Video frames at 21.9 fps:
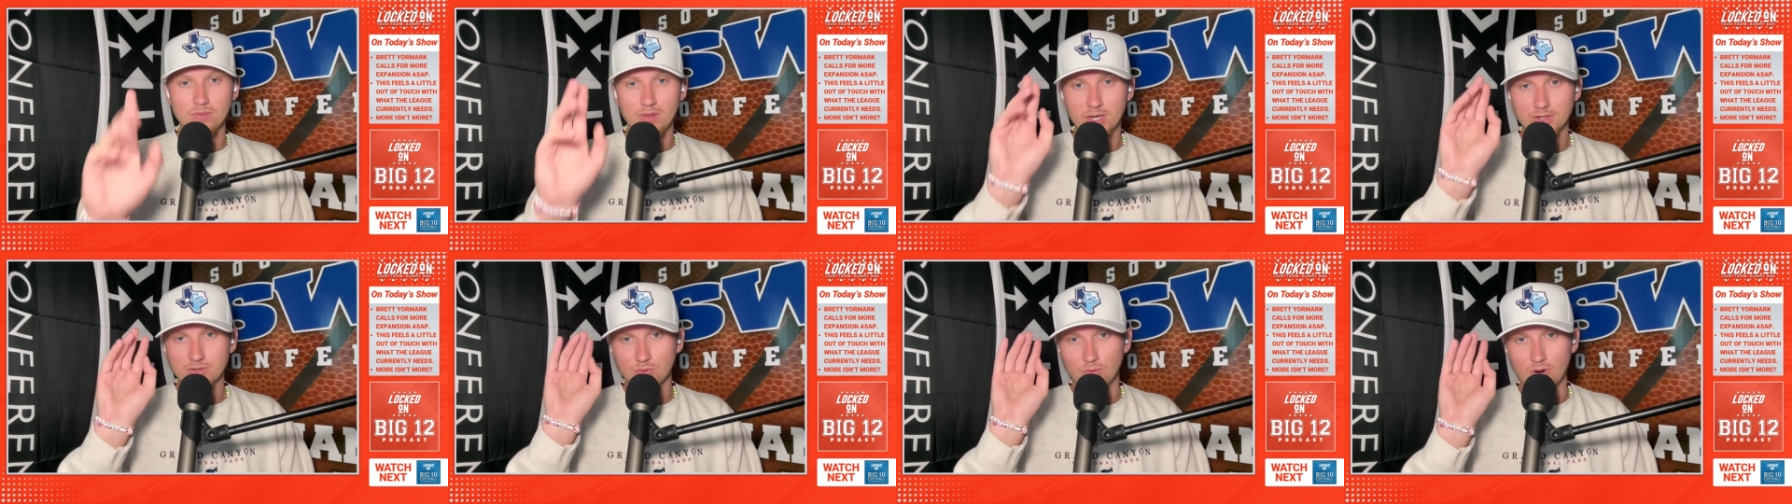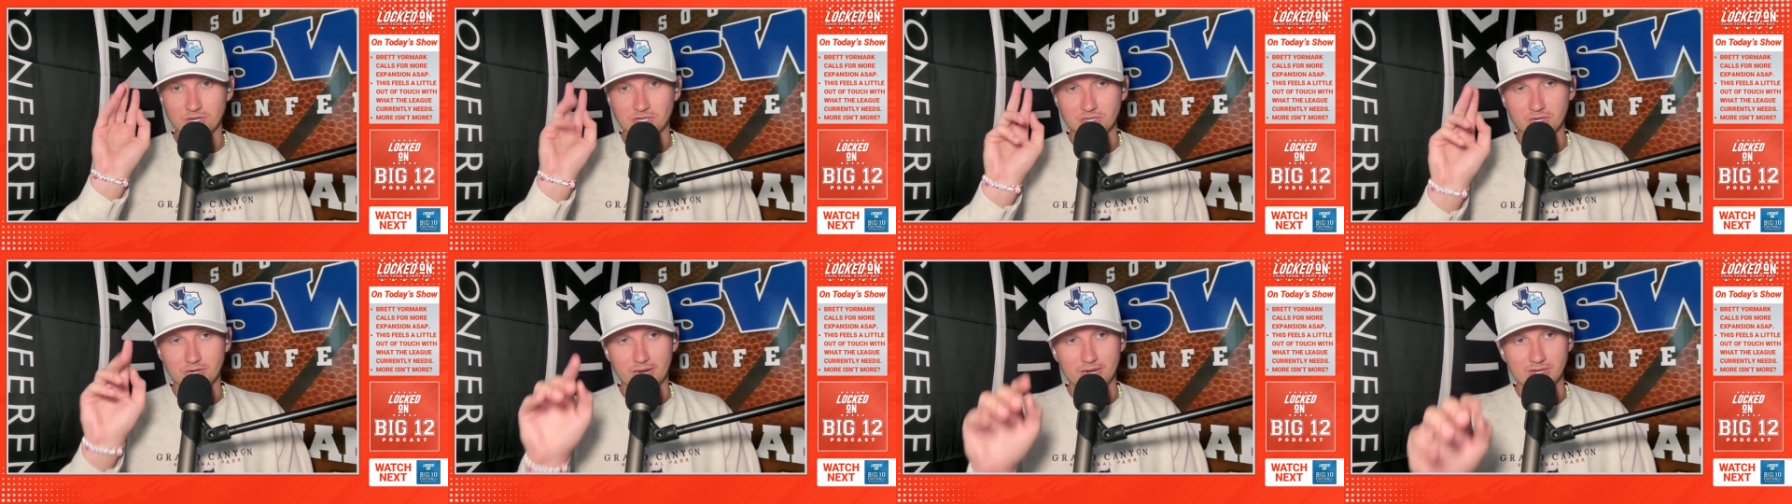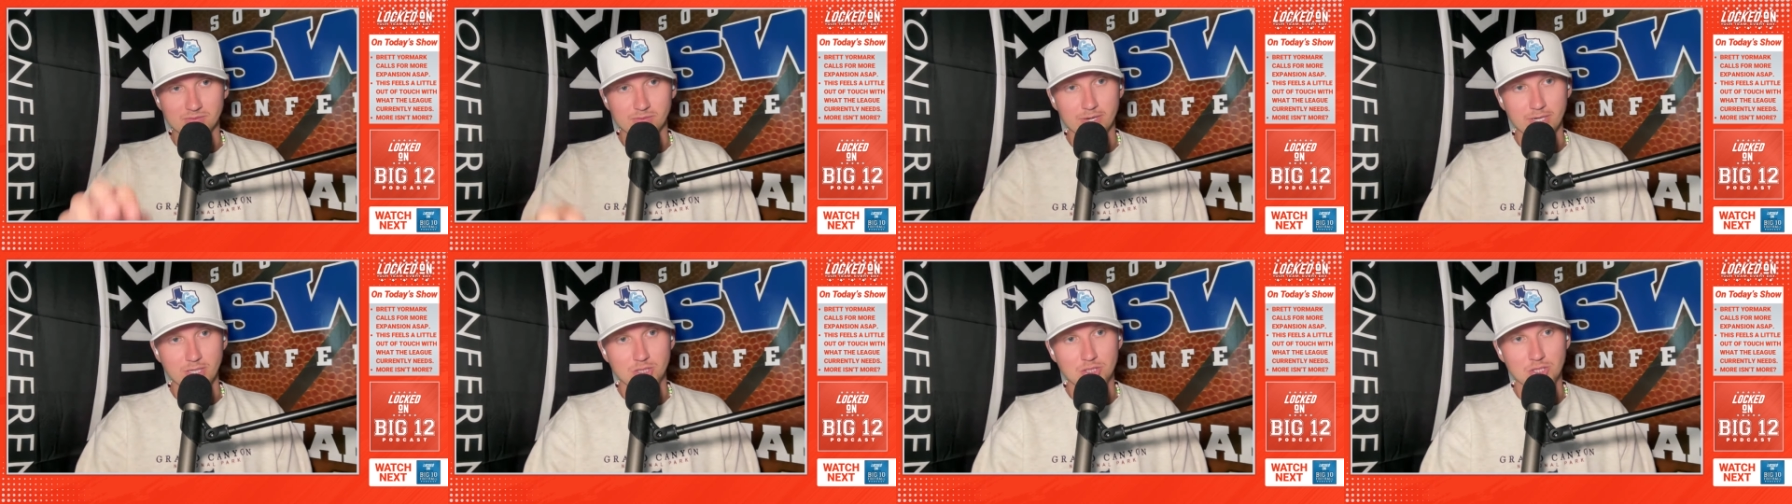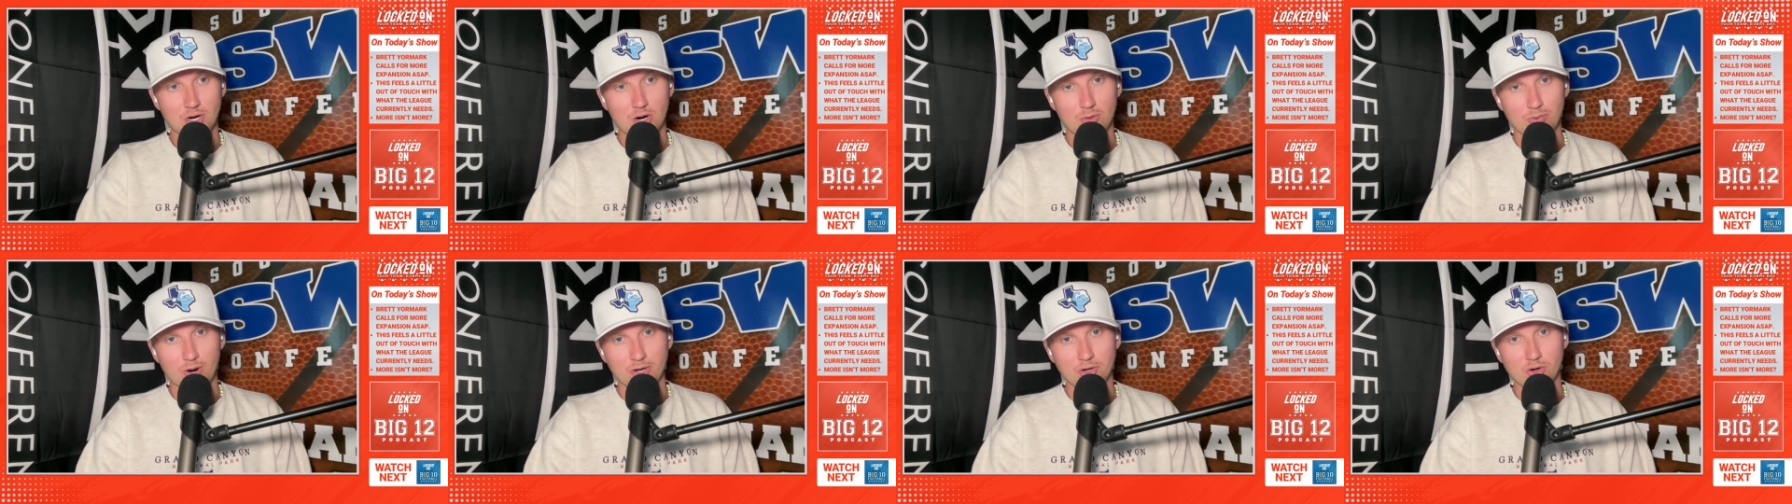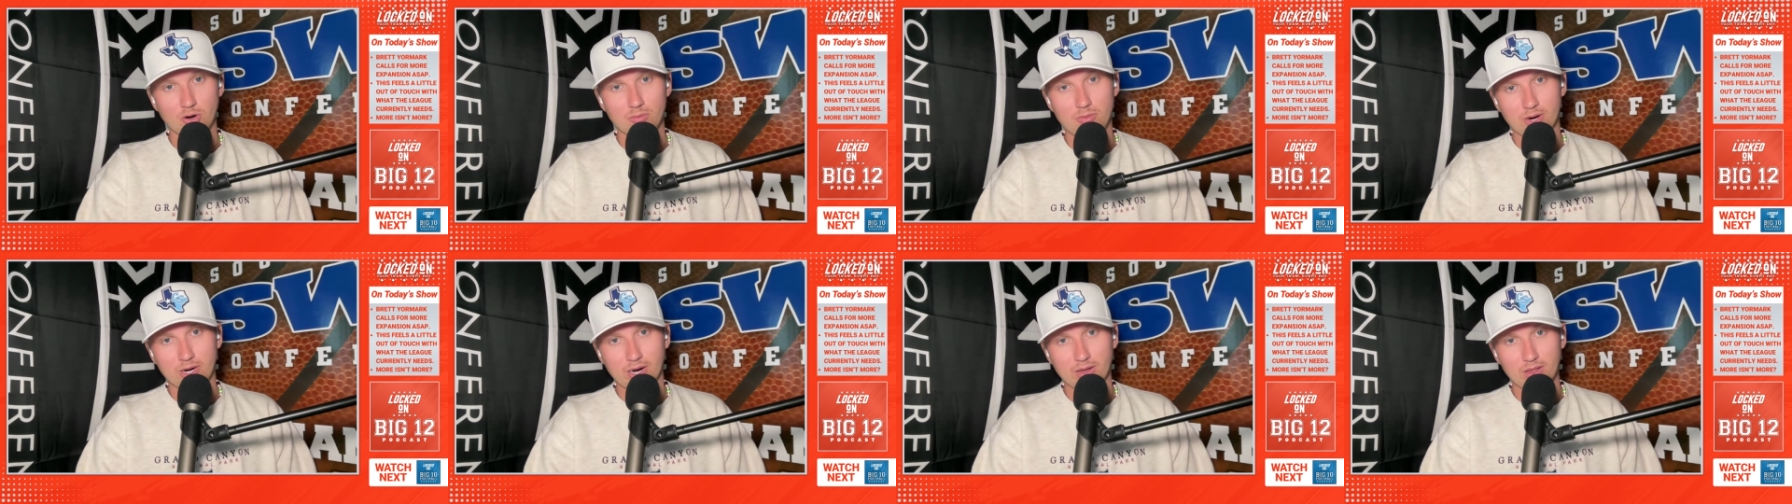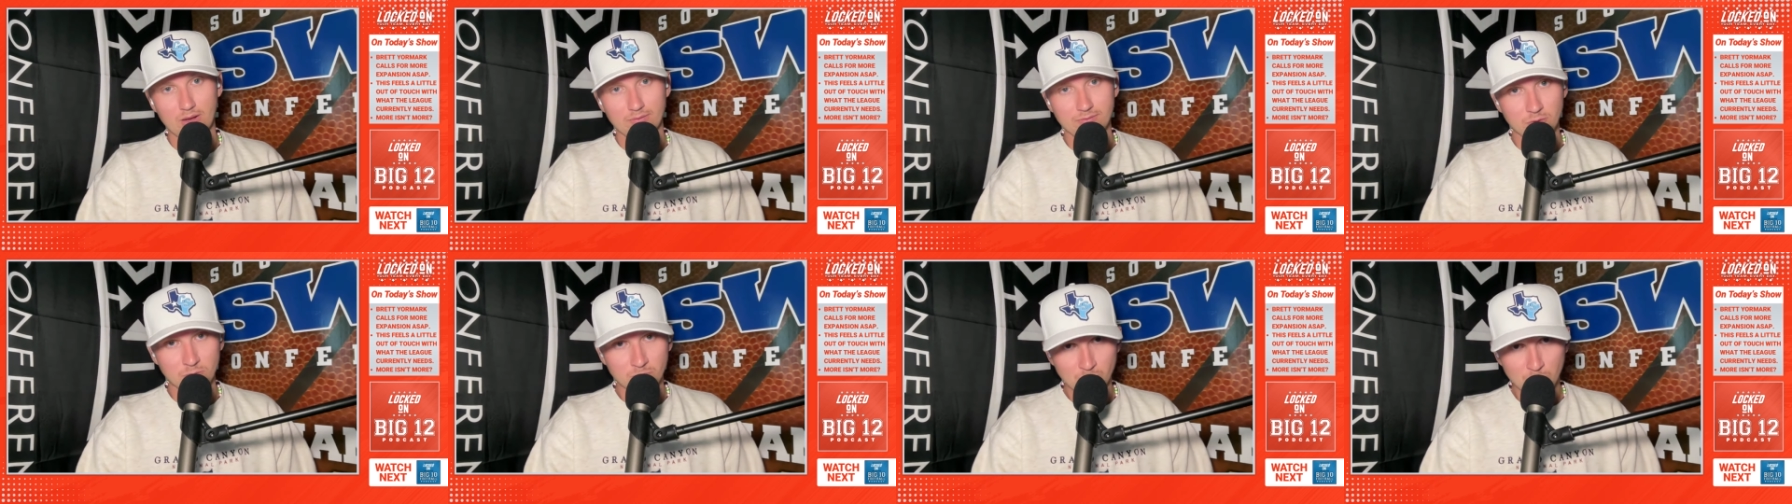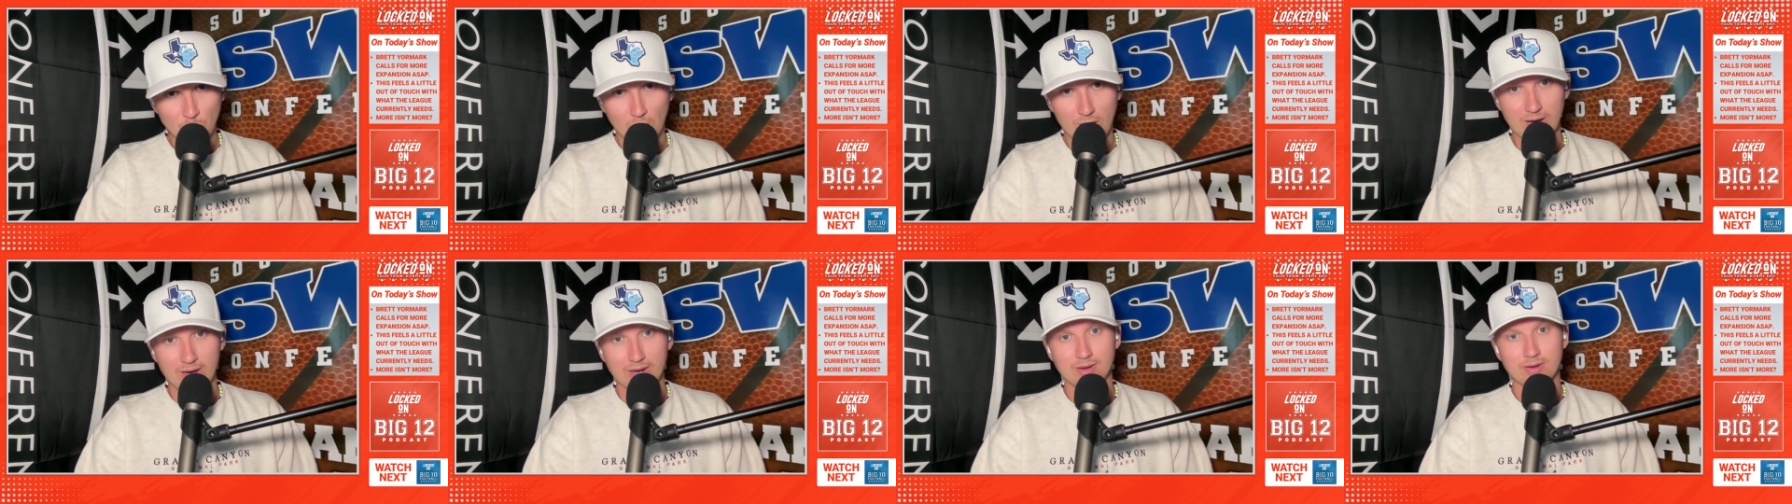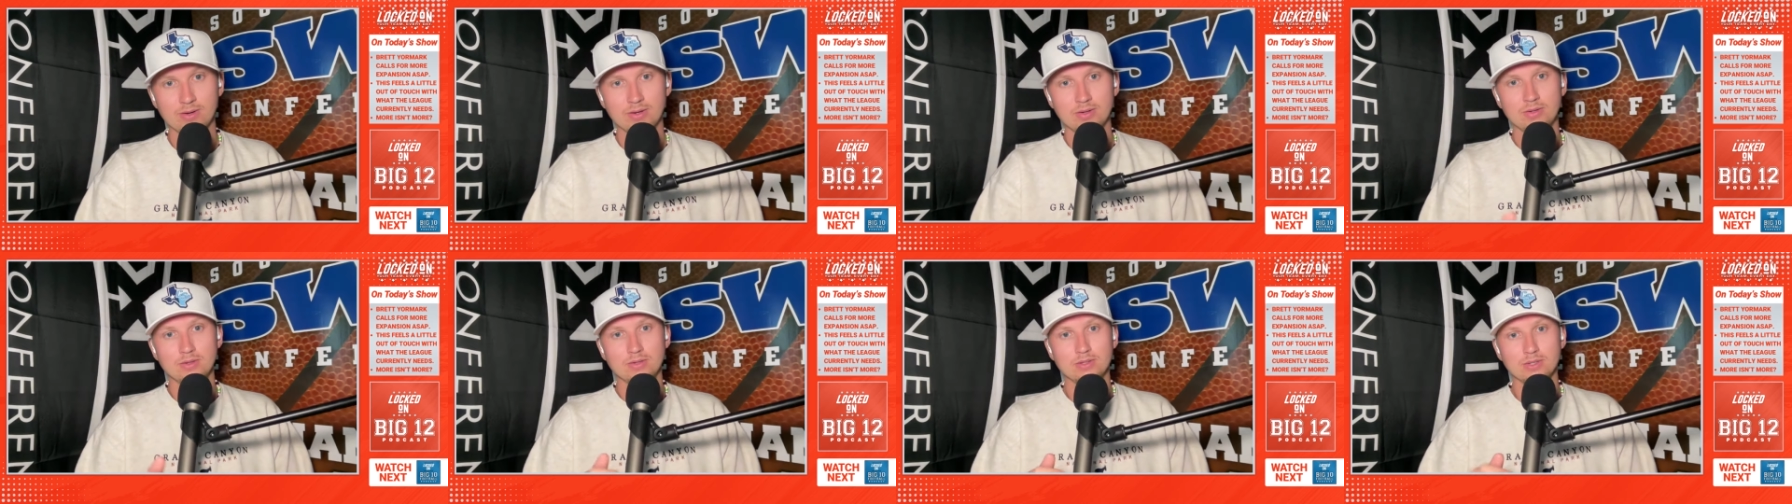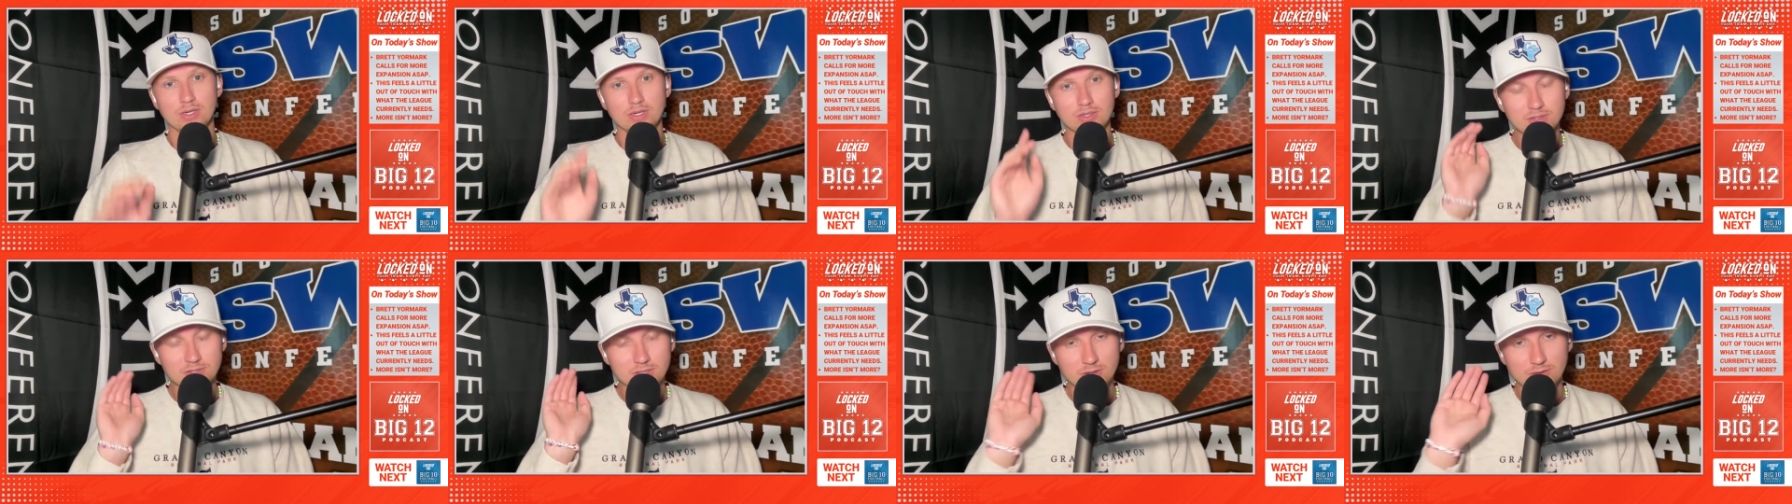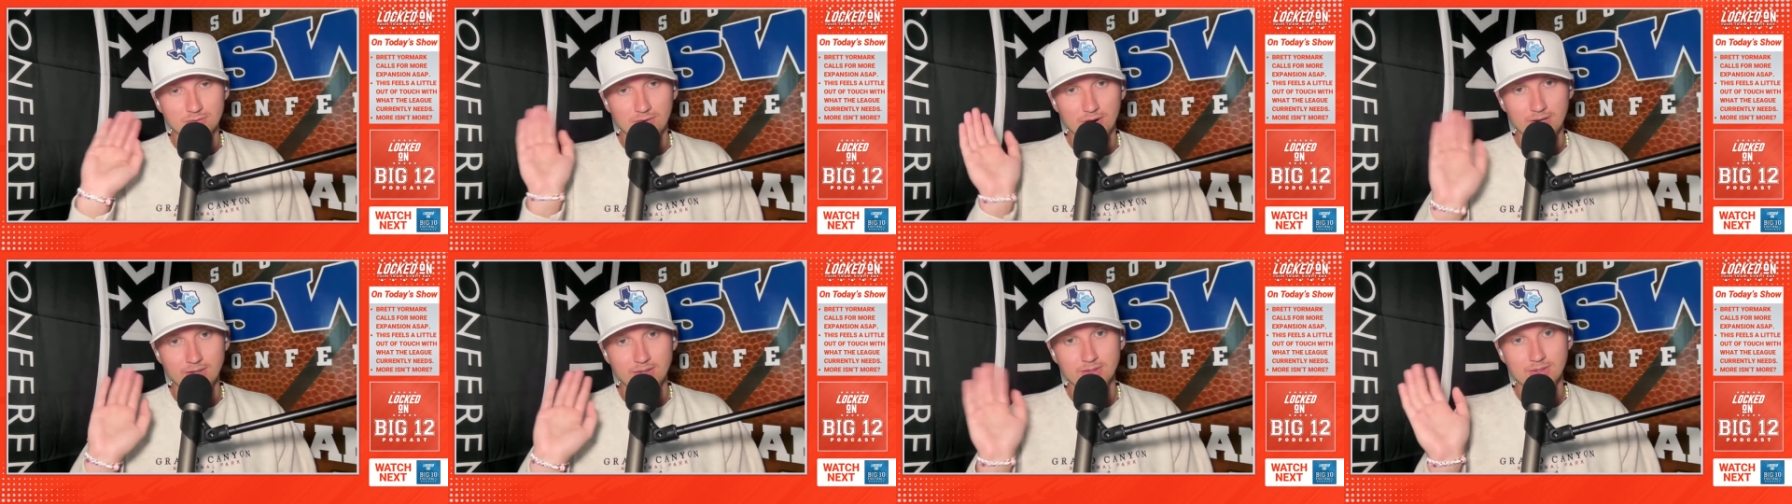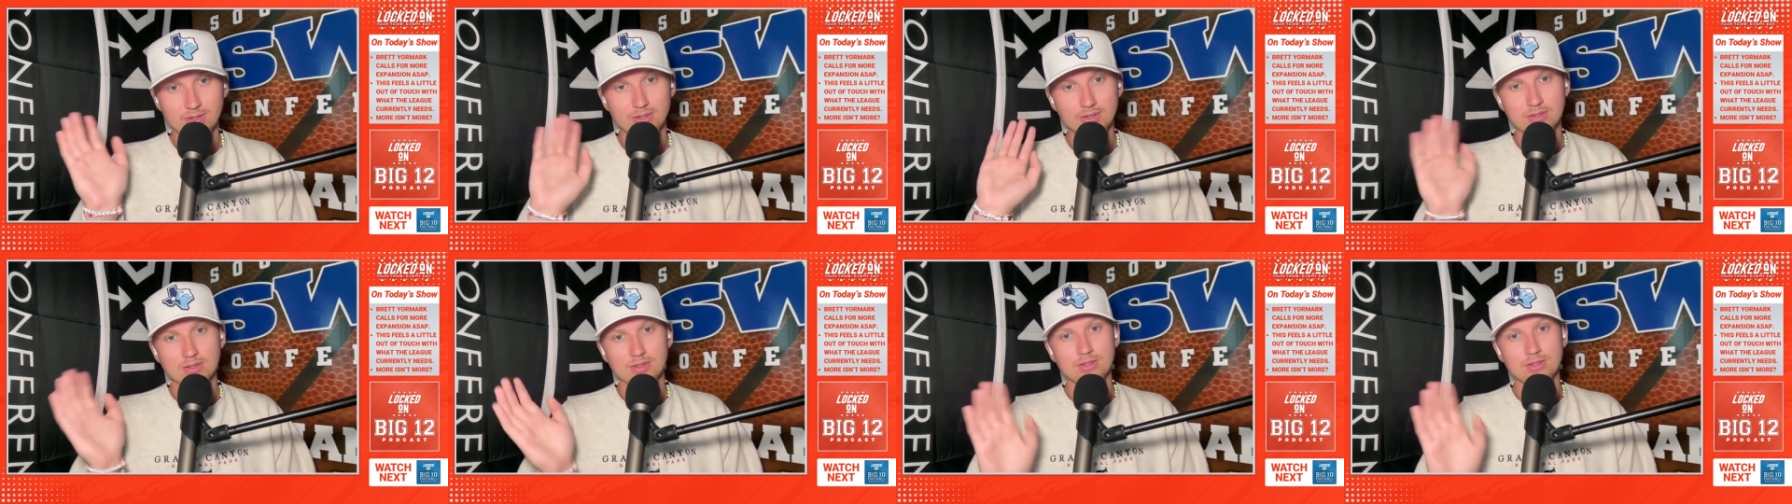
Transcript: Thanks for watching today's mini show. Brett Yormark, I love you. Mwah. Good to see you, friend.